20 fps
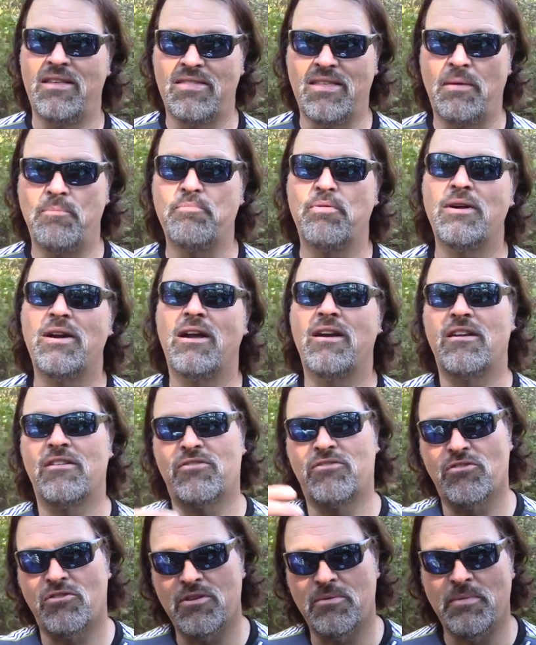they put out a
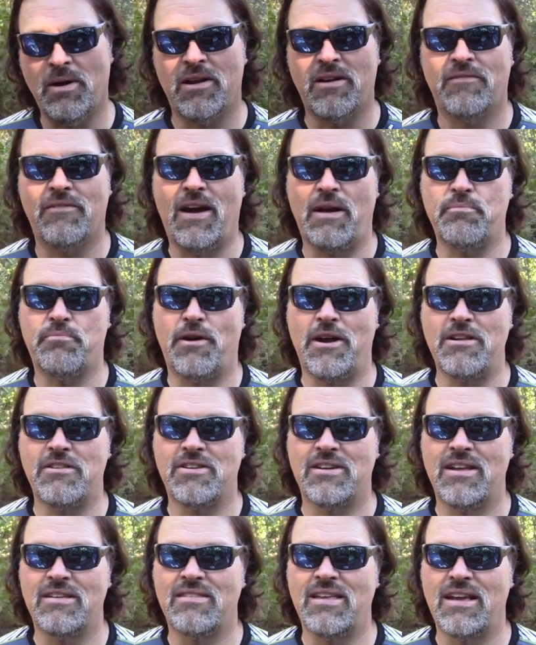certain amount of
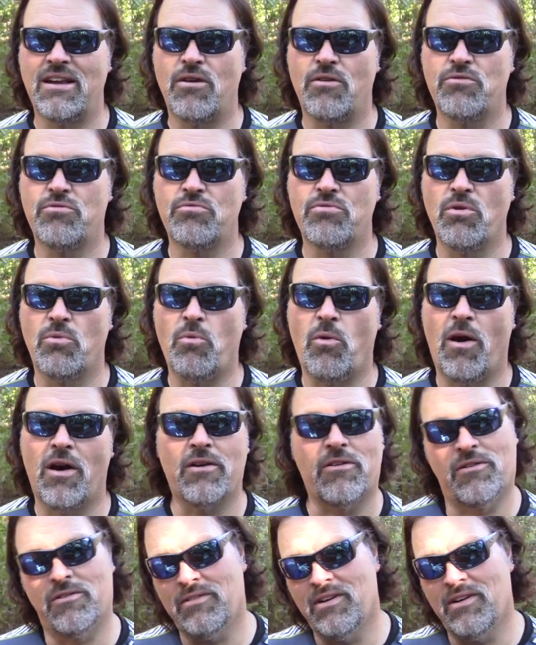vibration as they go through the water.